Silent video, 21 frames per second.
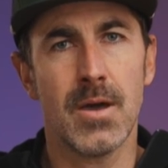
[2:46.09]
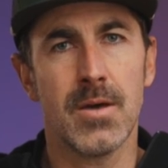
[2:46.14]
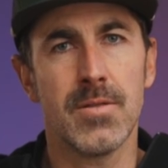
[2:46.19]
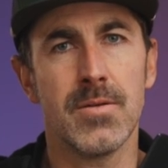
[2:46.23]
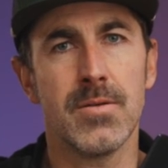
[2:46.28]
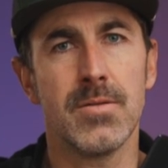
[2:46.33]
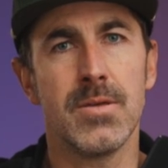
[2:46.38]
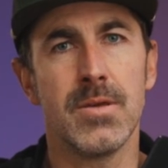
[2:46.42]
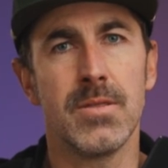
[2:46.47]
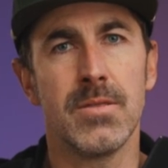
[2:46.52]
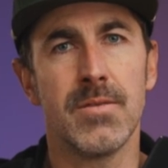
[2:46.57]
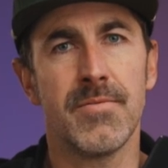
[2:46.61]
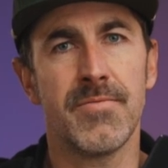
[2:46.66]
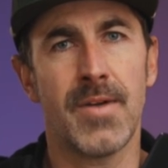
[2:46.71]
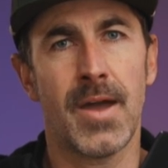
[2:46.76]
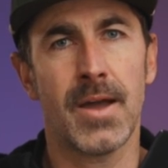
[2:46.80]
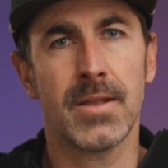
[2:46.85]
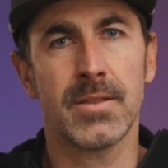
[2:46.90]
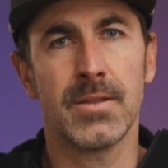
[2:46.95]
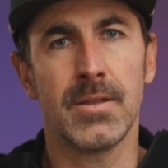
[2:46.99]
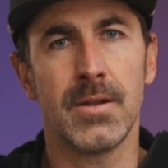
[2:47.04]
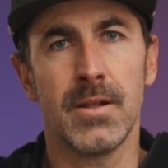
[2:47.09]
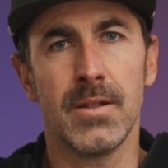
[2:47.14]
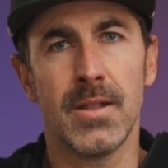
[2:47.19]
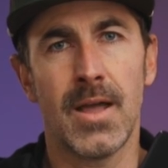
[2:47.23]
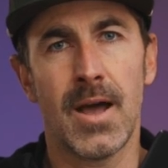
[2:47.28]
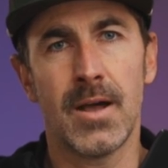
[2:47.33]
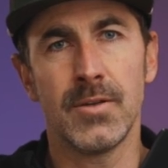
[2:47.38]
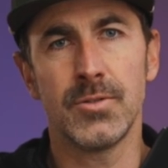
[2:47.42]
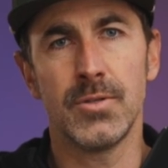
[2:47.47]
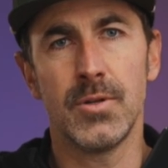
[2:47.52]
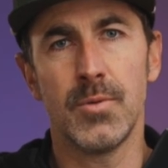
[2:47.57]
other than the fact that it
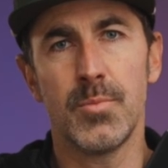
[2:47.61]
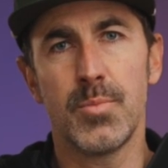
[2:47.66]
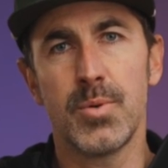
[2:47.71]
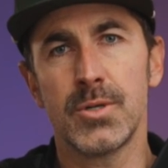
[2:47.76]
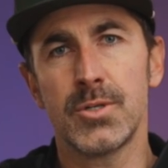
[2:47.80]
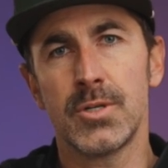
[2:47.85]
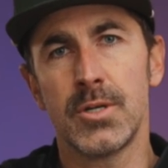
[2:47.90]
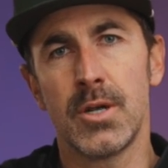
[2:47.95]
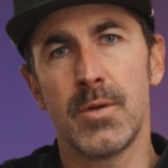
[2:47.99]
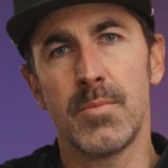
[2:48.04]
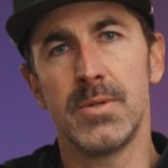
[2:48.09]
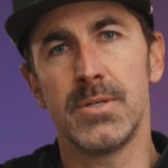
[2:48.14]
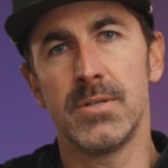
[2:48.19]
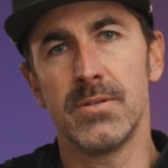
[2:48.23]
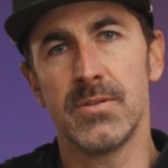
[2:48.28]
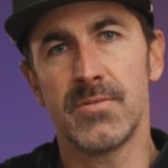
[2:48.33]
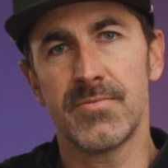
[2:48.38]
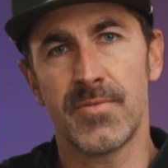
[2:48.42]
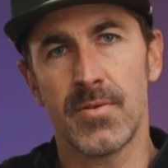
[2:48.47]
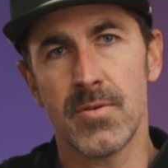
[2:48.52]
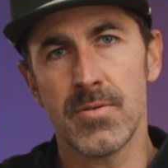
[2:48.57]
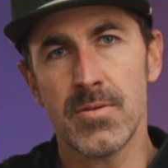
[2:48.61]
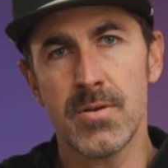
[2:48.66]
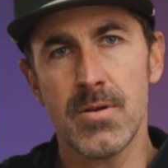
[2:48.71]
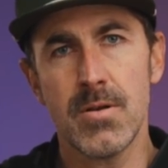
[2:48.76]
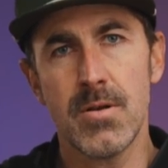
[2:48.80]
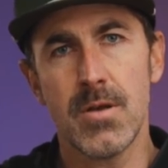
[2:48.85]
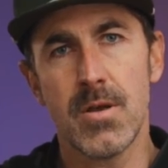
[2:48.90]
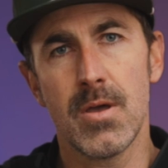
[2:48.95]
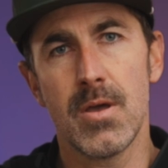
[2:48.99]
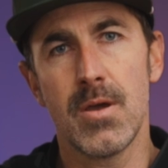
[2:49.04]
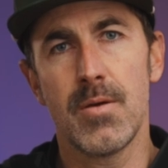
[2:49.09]
allows you to push your images further